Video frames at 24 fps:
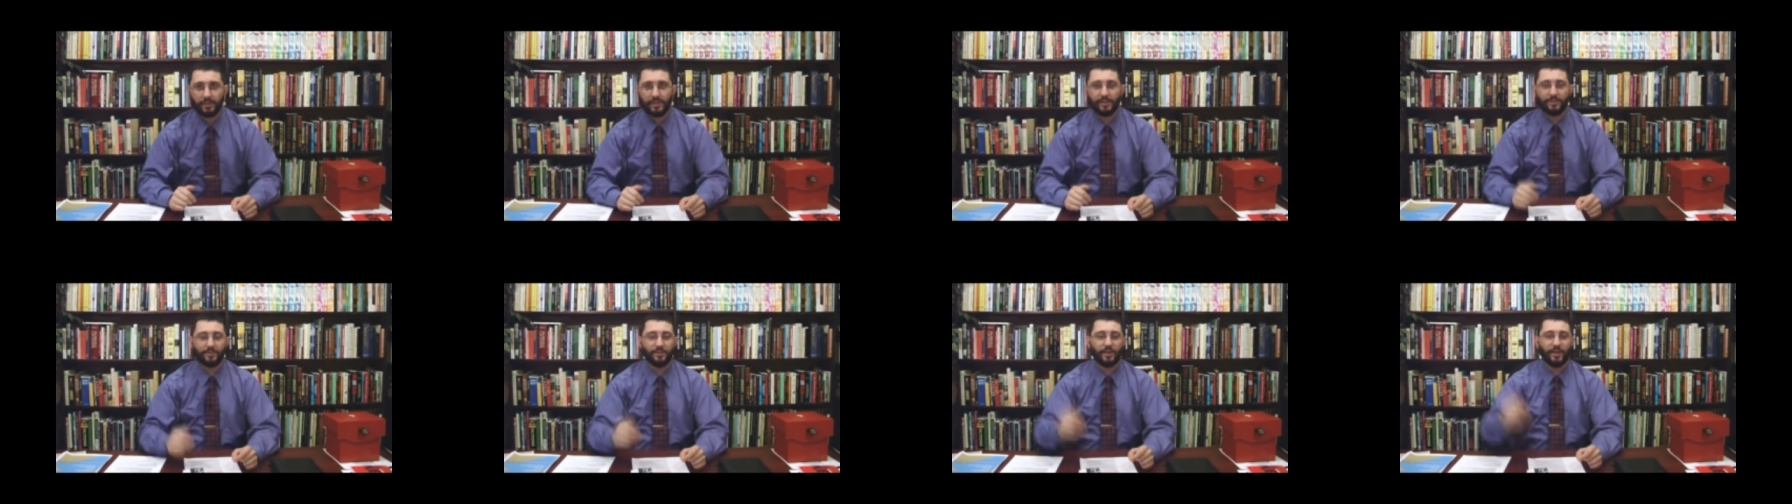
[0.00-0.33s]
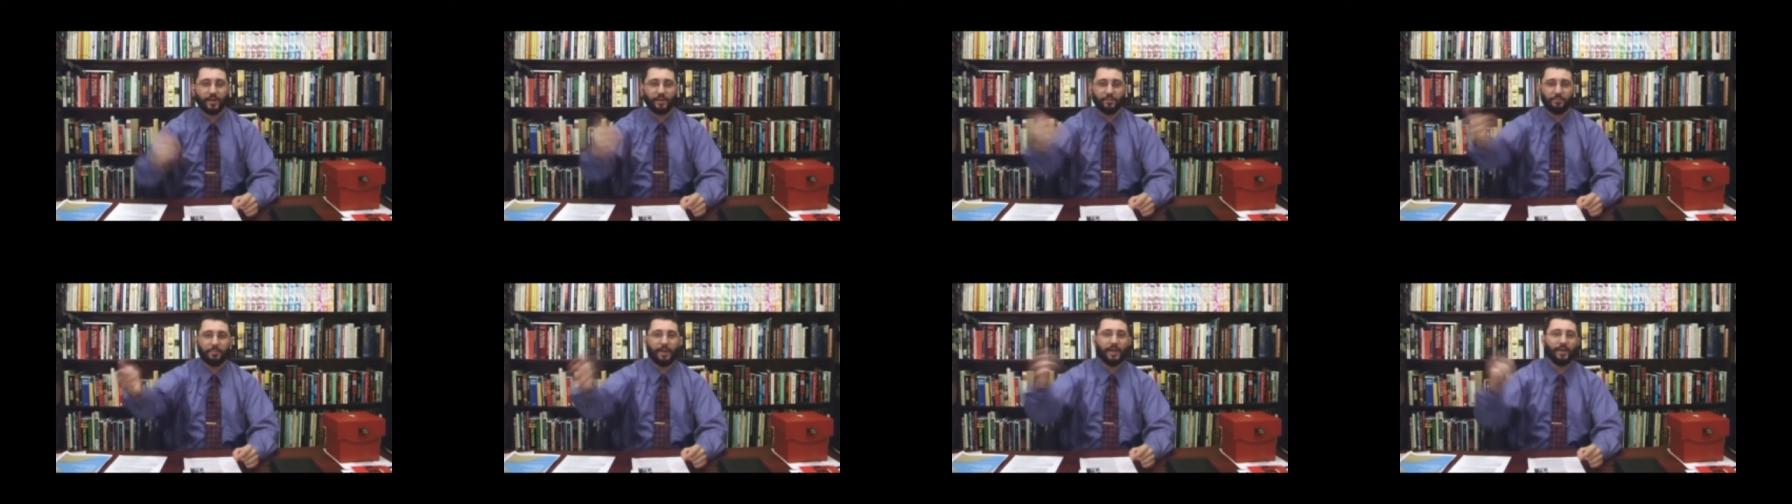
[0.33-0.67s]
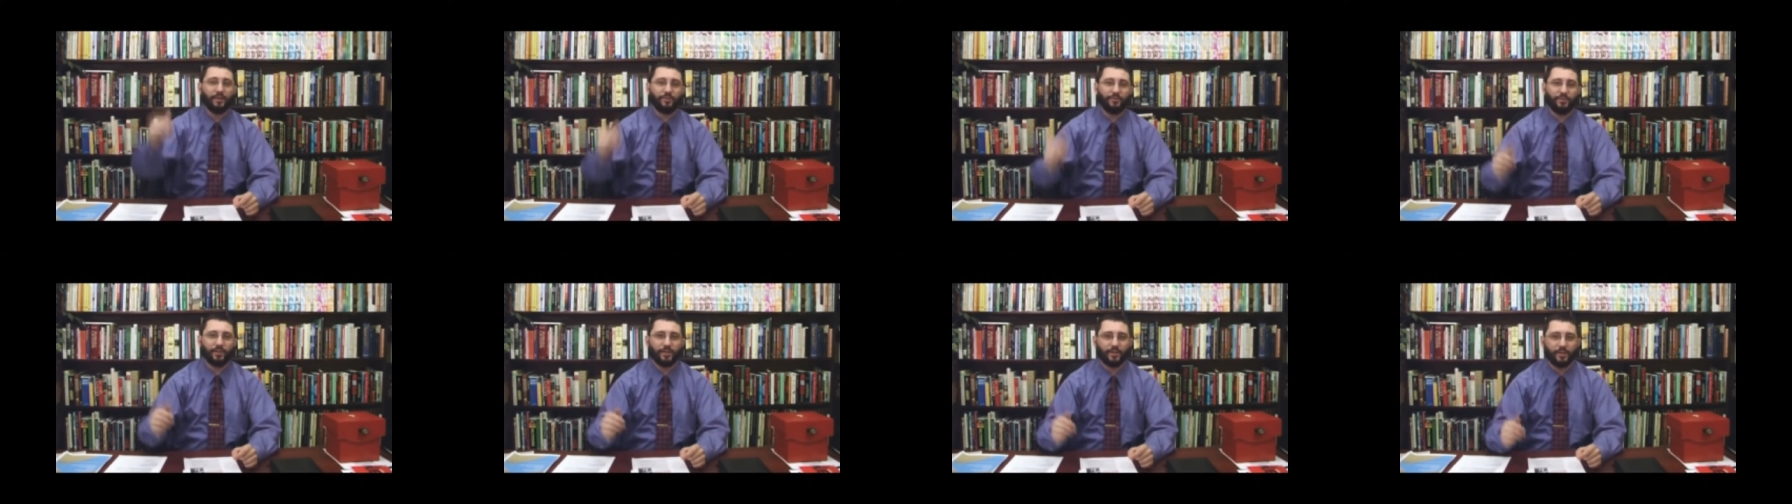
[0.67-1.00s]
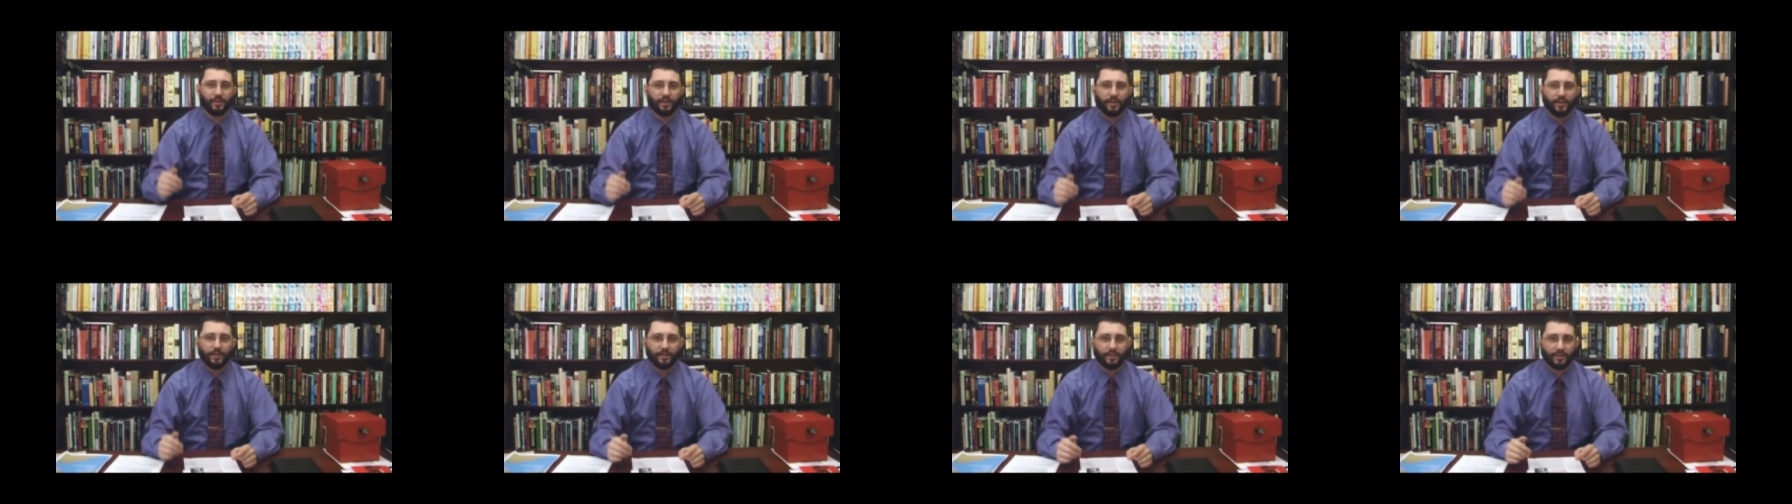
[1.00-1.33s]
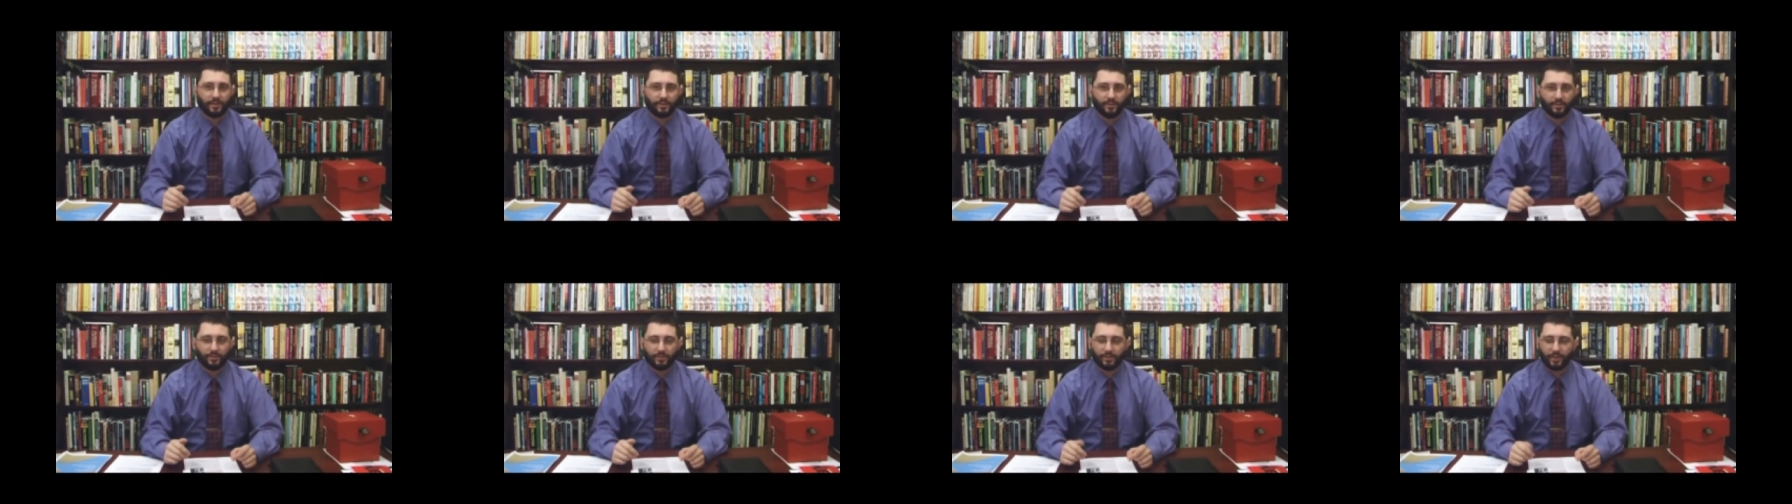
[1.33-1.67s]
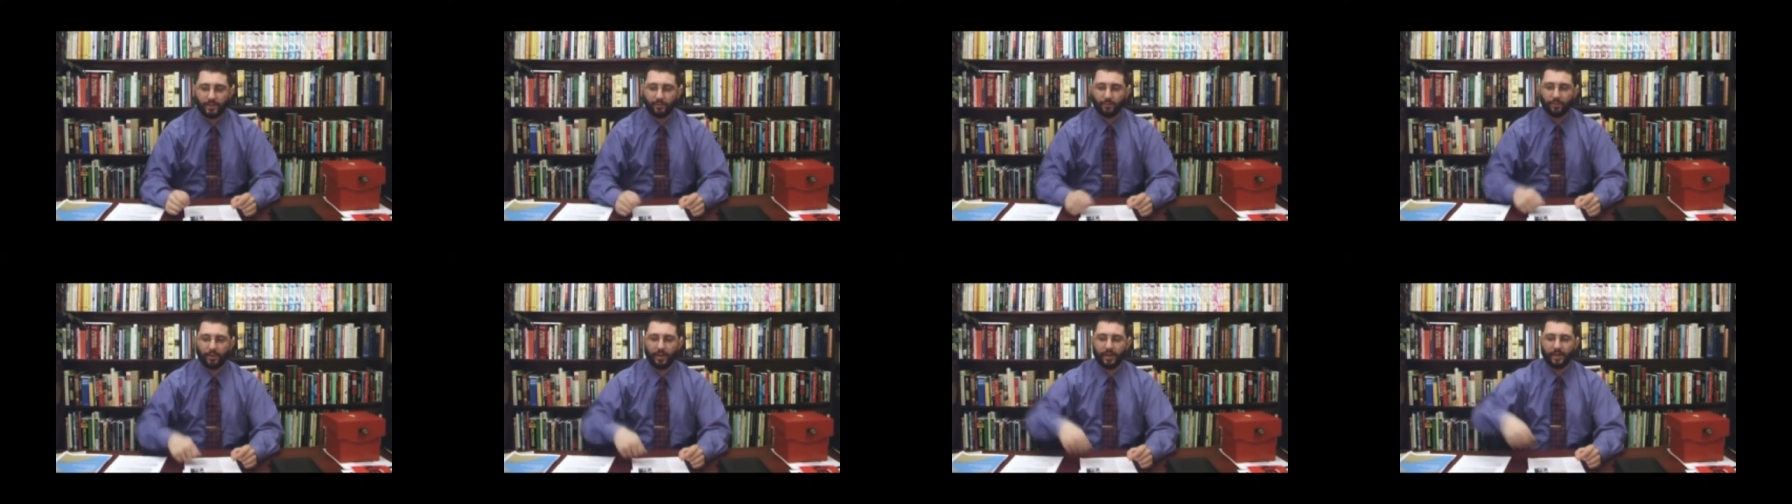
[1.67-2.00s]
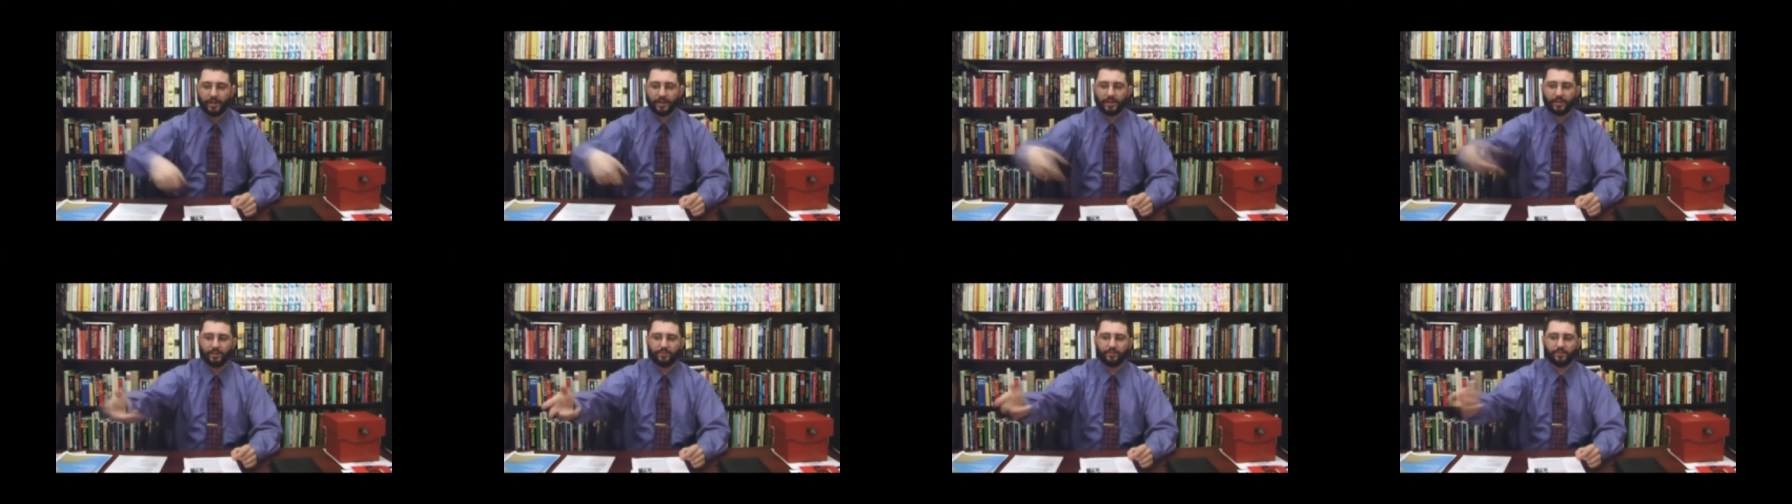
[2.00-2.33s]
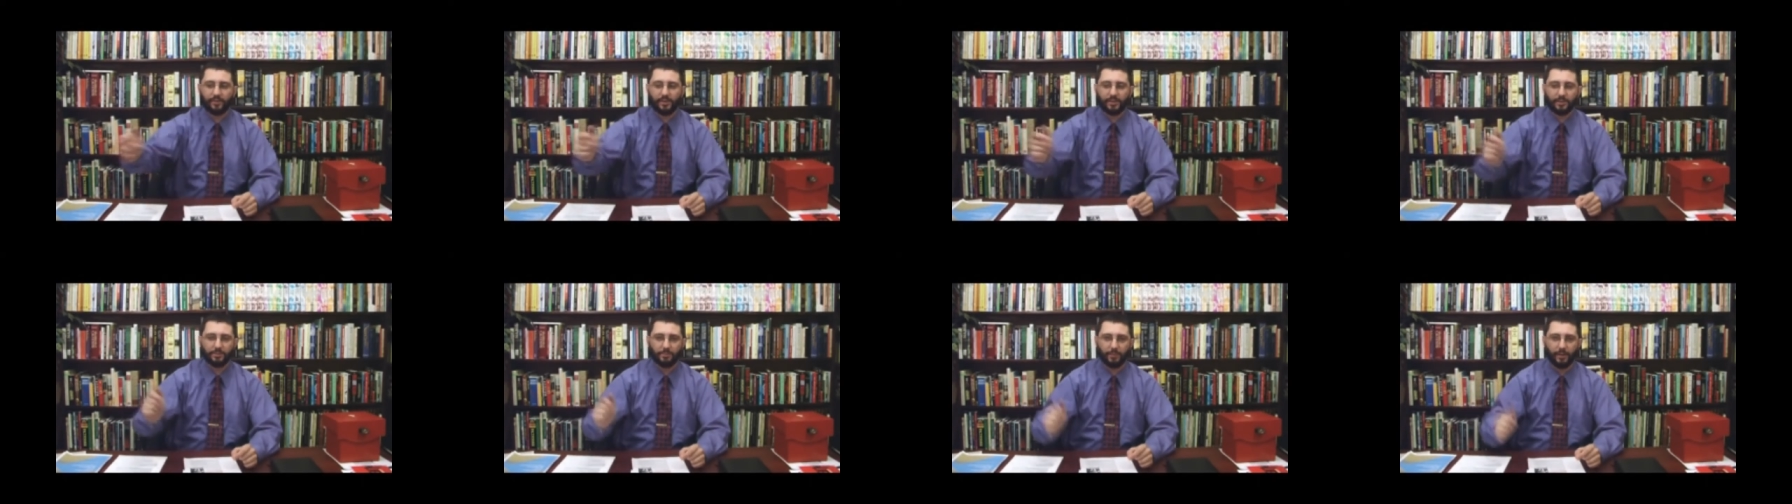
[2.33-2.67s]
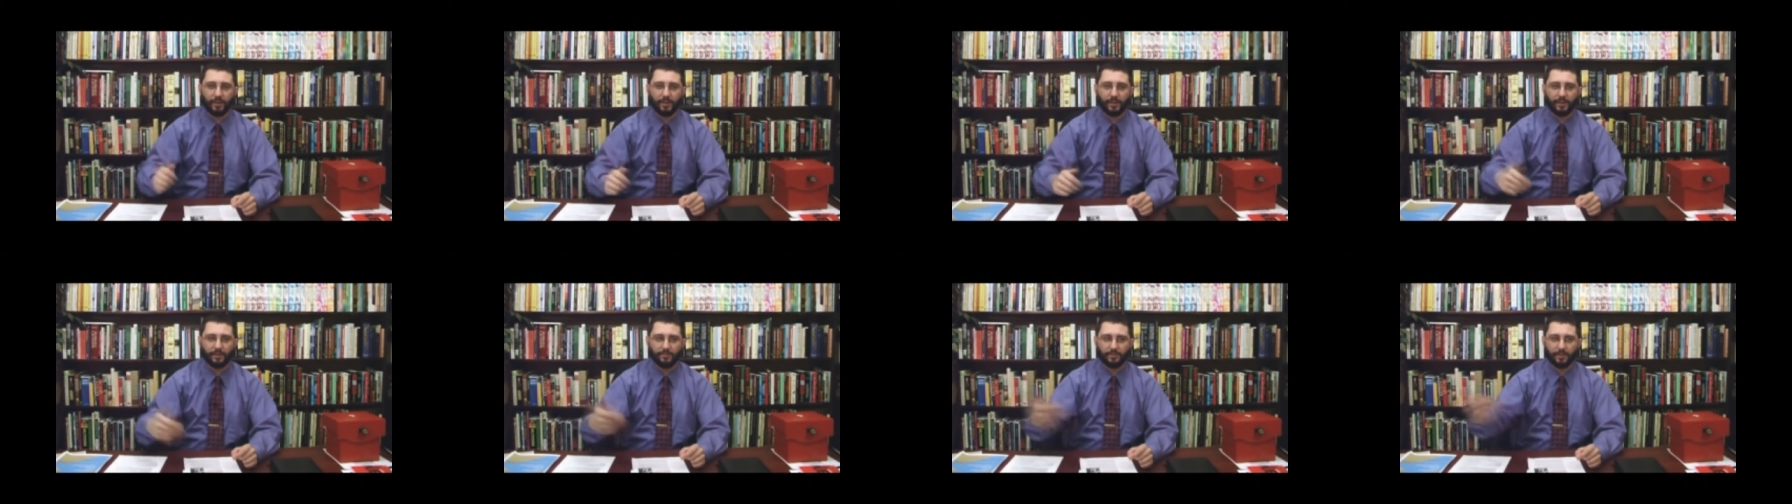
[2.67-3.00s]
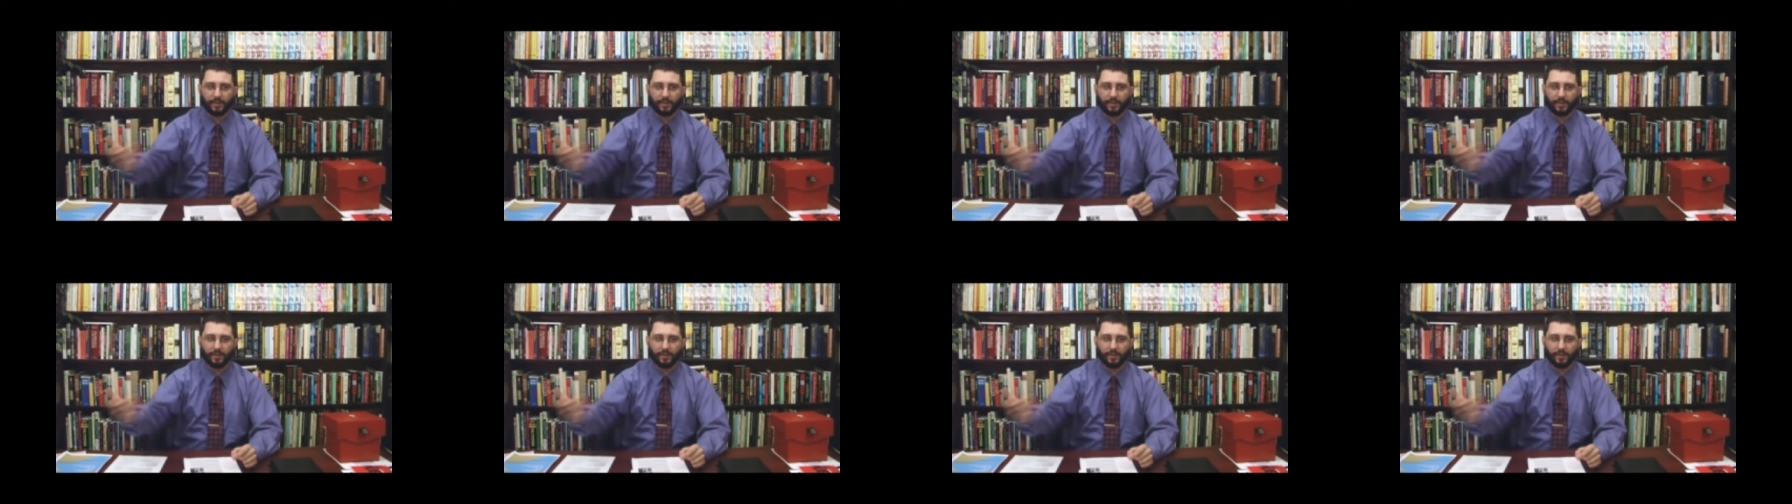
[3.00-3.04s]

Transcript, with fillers: It's not a benefit that you say, well, I give this money,